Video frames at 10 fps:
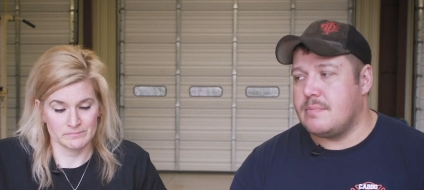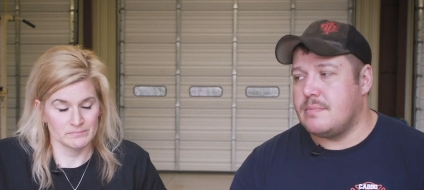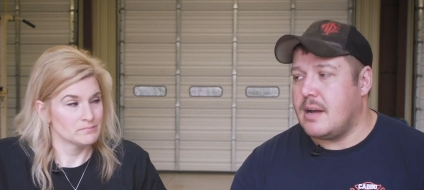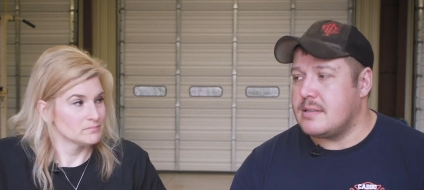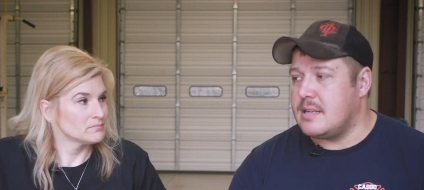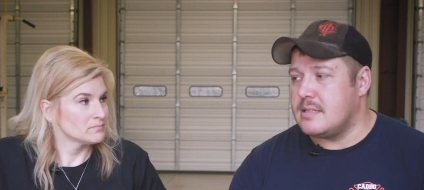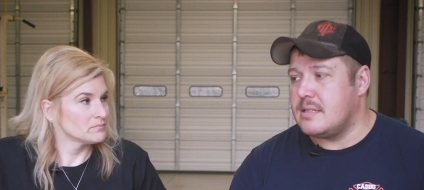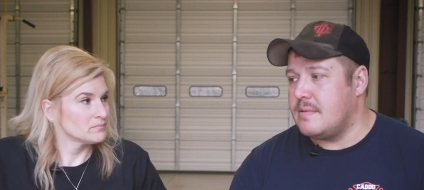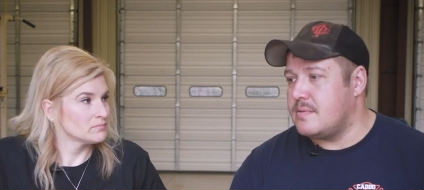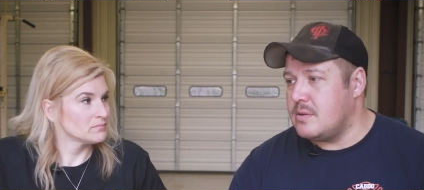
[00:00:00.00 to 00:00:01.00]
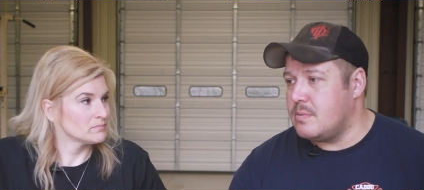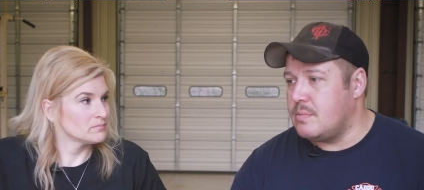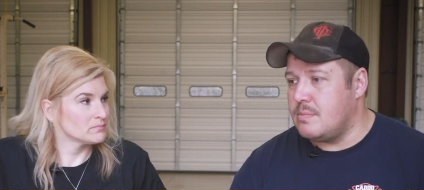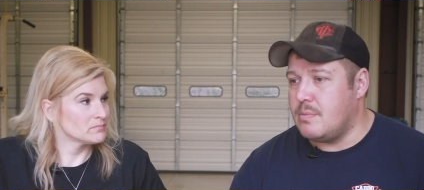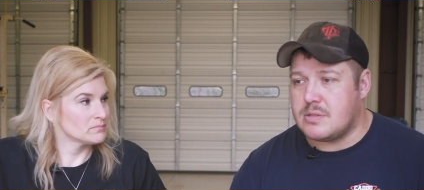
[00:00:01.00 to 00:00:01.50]
Speaker 1: not sensitive to
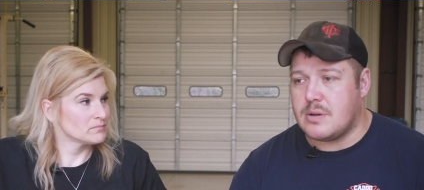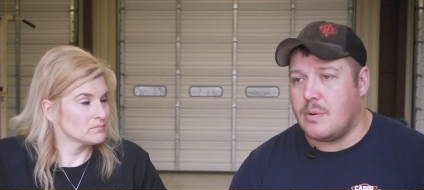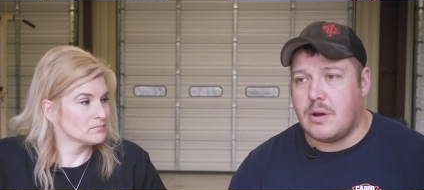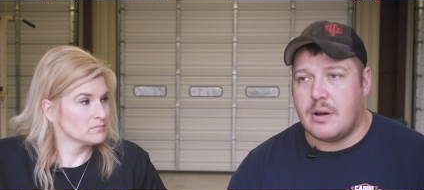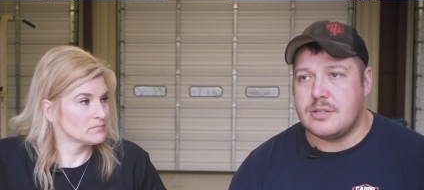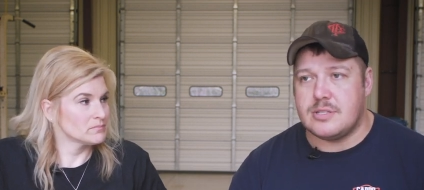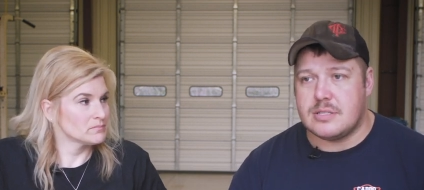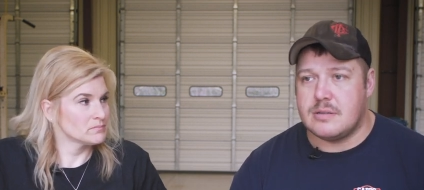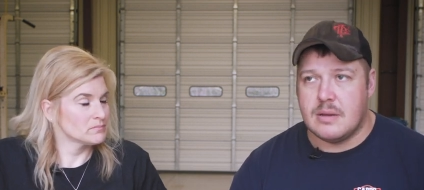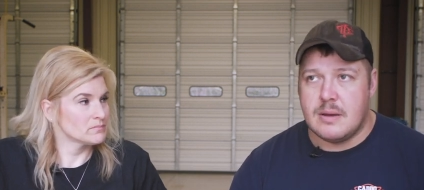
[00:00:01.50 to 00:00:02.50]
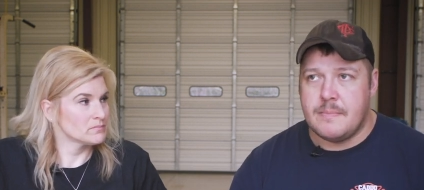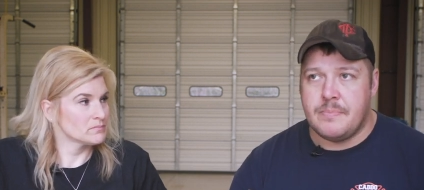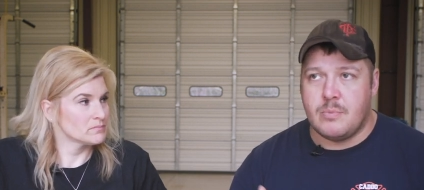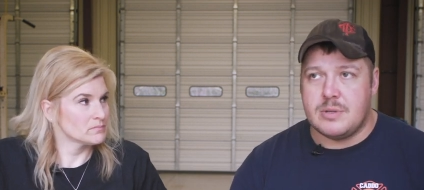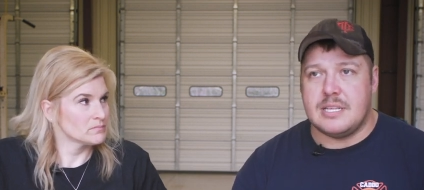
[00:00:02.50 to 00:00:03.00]
what's going on. It's just
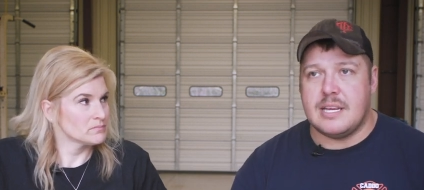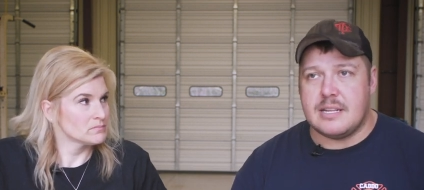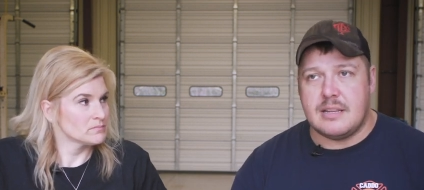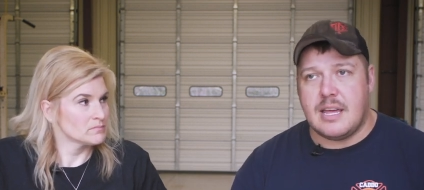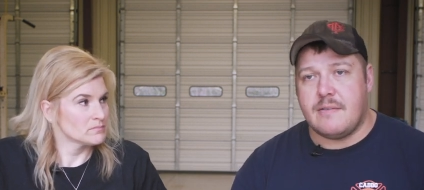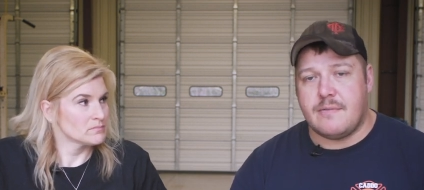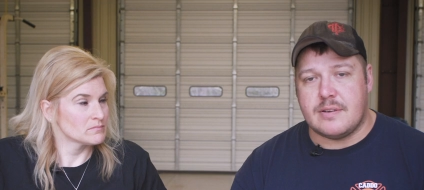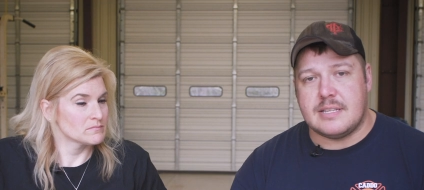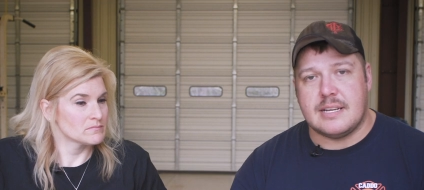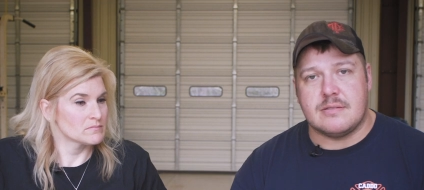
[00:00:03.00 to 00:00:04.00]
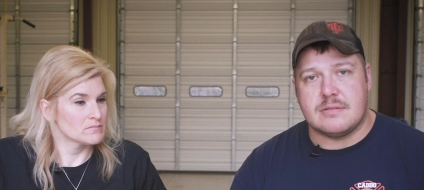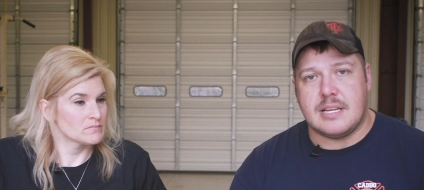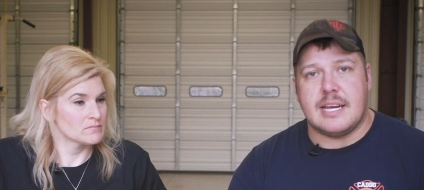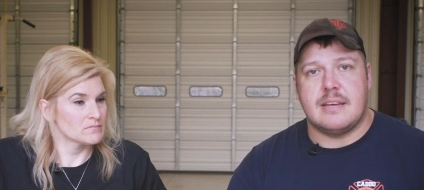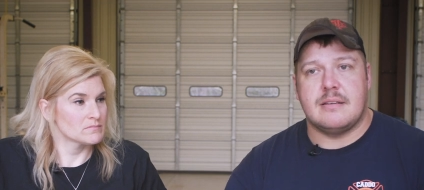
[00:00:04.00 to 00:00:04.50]
we see it every single
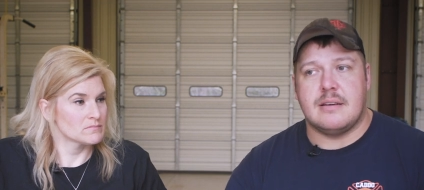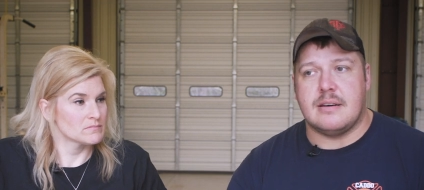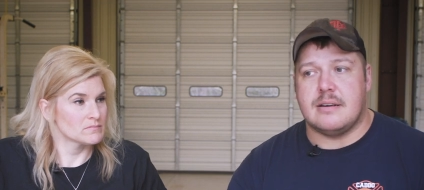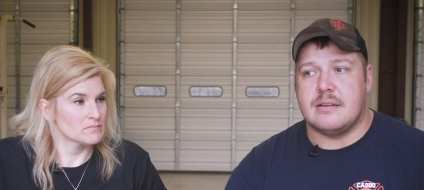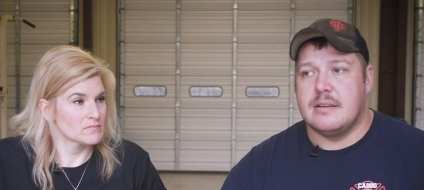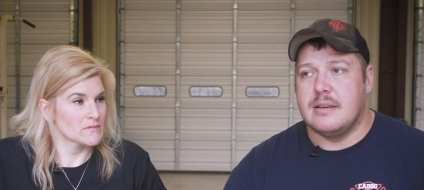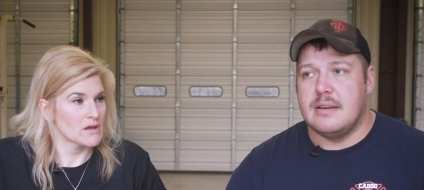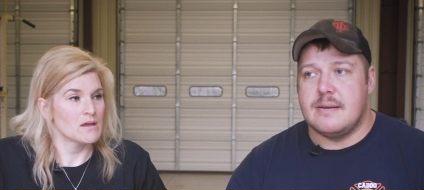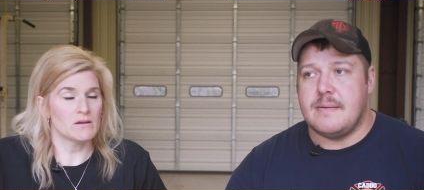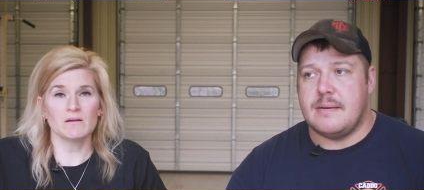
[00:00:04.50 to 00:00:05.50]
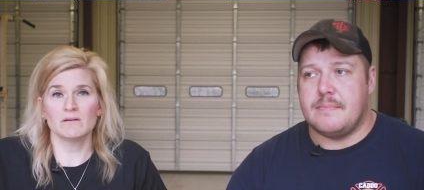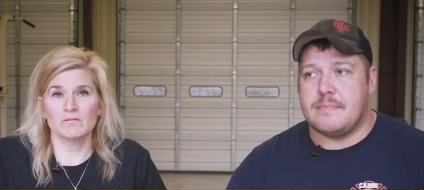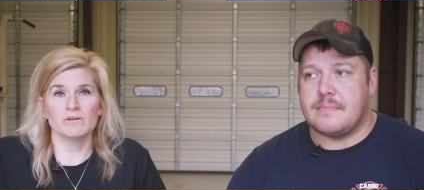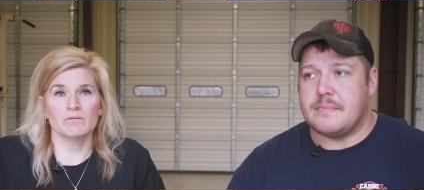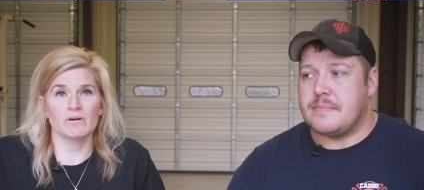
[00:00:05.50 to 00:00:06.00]
day. Uh,
Speaker 2: and
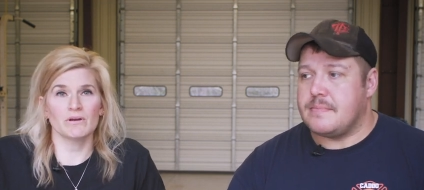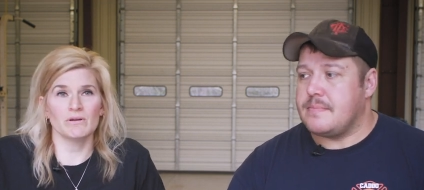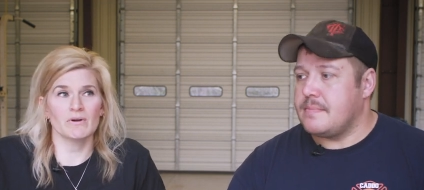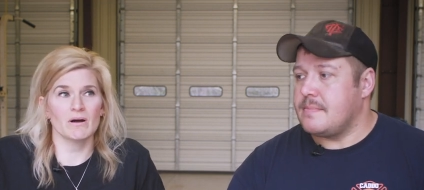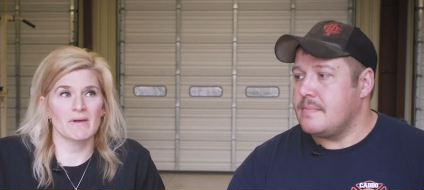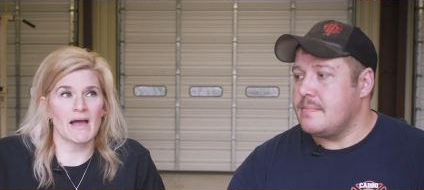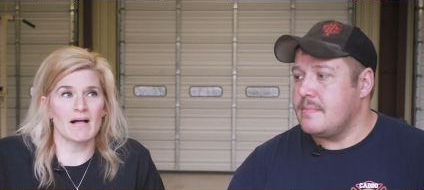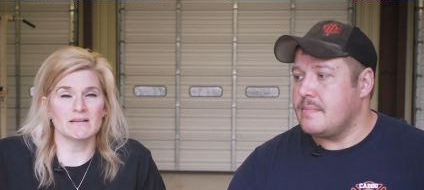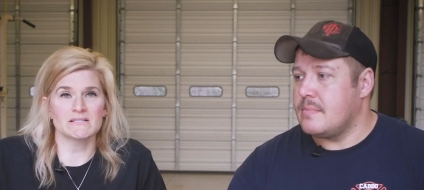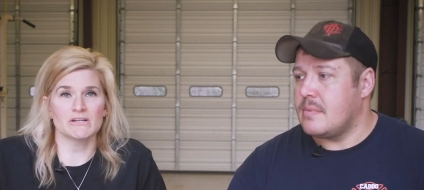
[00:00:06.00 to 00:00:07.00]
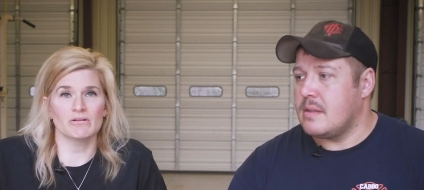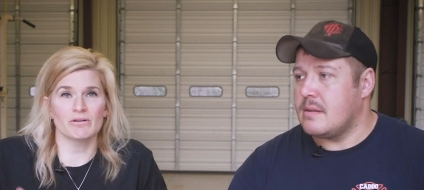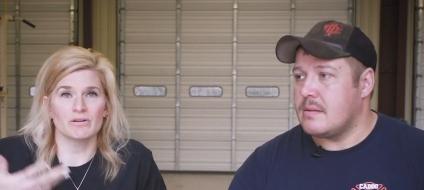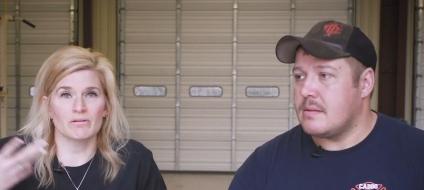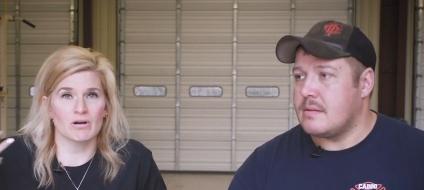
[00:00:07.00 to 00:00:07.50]
you you learn you become callous and you
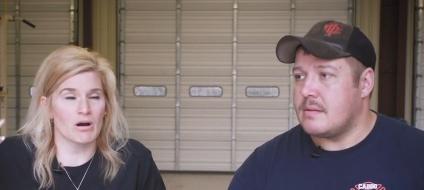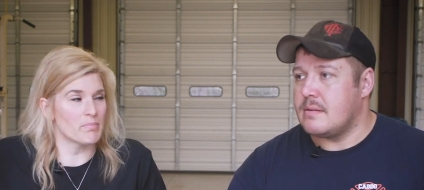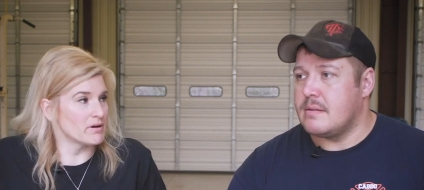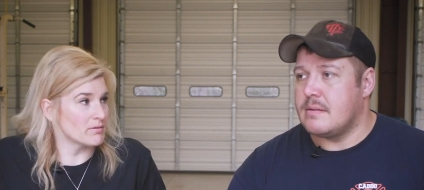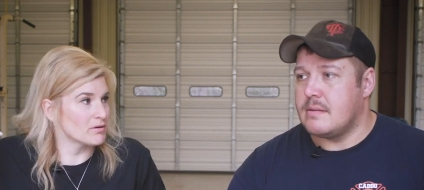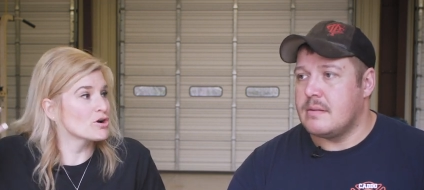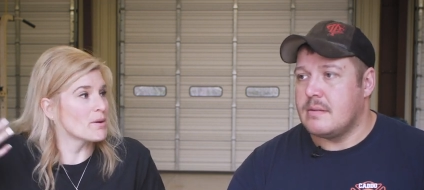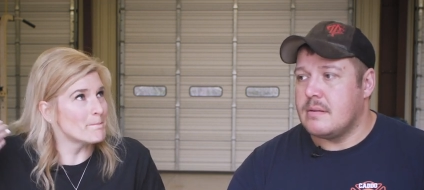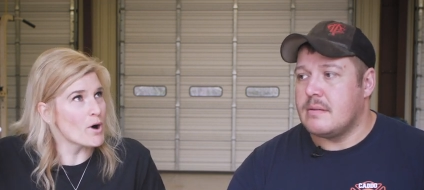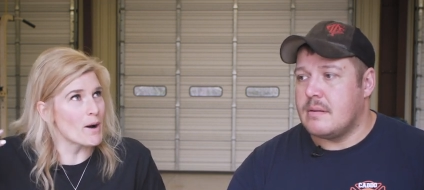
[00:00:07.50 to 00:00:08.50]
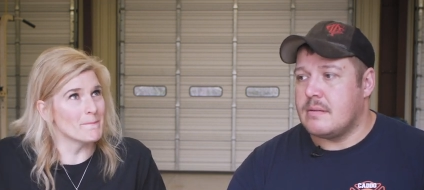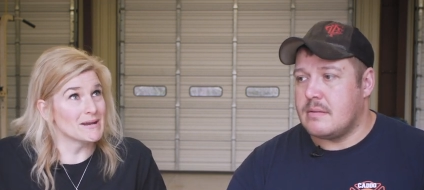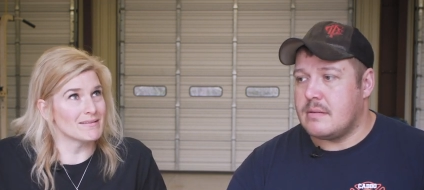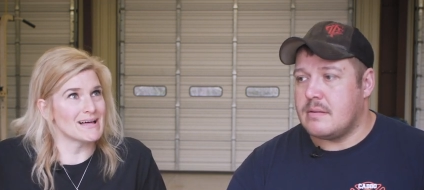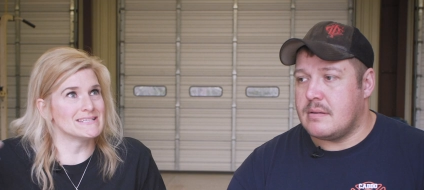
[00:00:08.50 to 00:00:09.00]
learn to
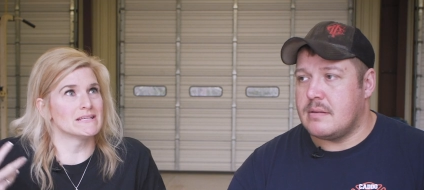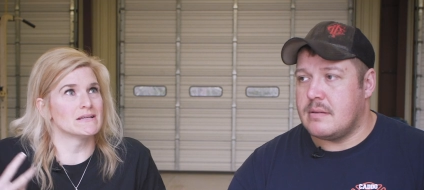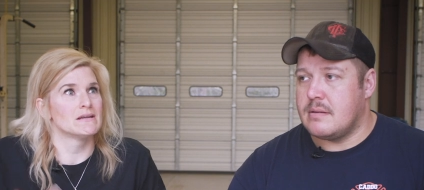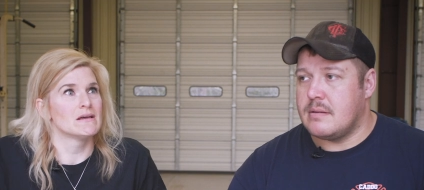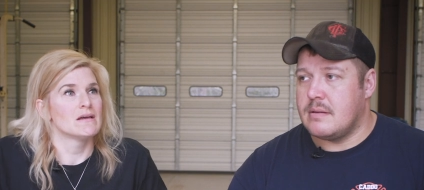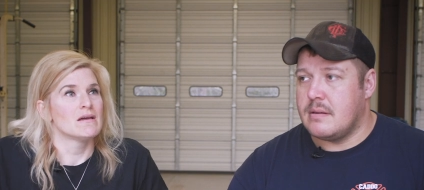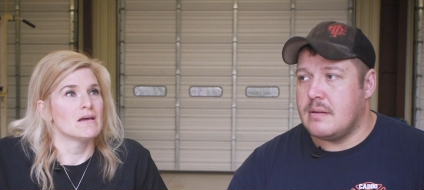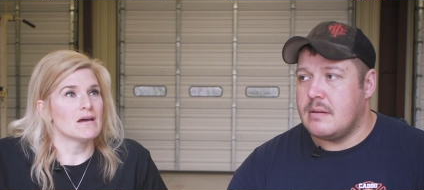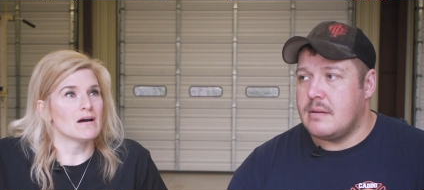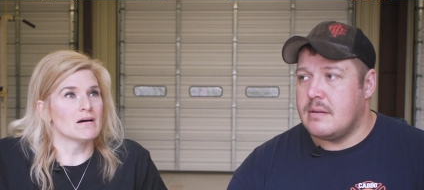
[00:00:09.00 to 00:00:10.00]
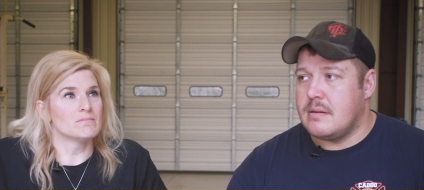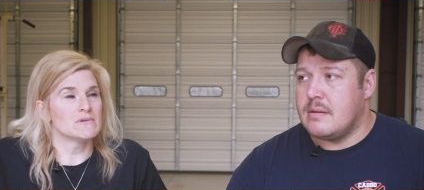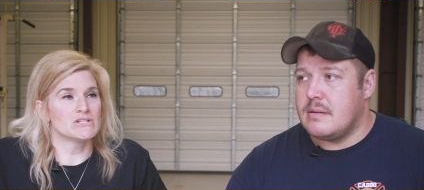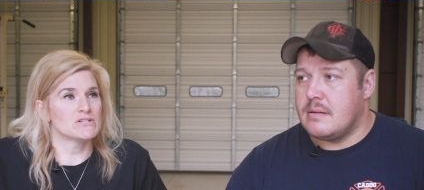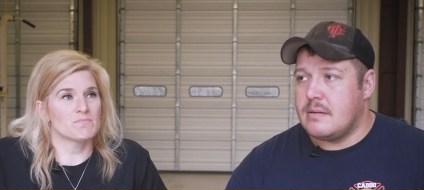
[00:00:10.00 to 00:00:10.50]
compartmentalize it. Um,
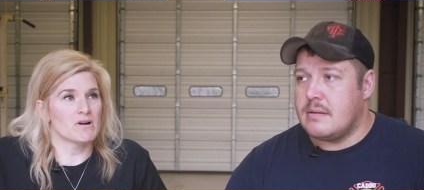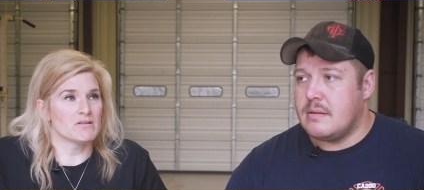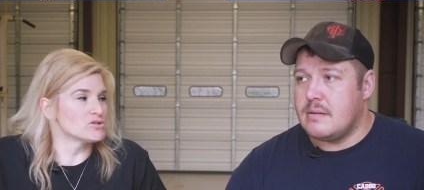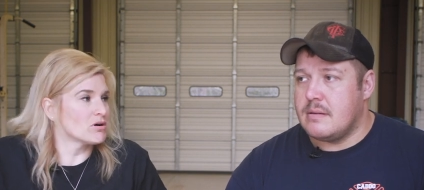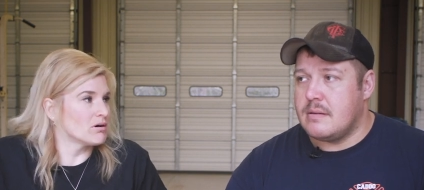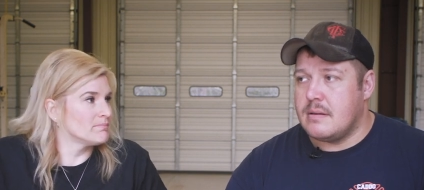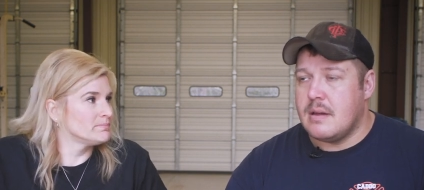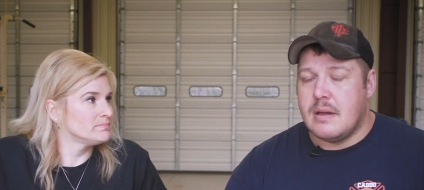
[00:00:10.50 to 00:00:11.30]
it's just part of the job.